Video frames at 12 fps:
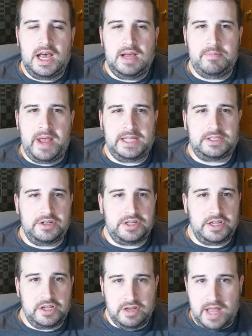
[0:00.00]
Ambassador
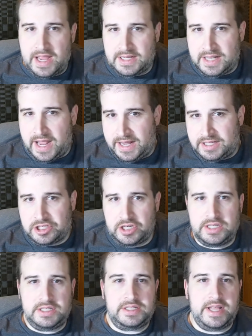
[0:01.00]
to the United
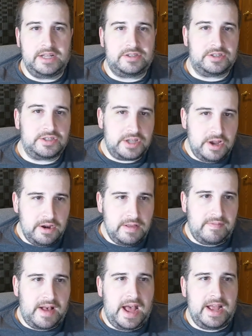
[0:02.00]
Nations, National Security
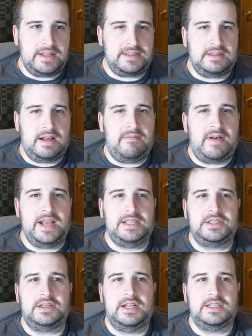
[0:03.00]
Advisor,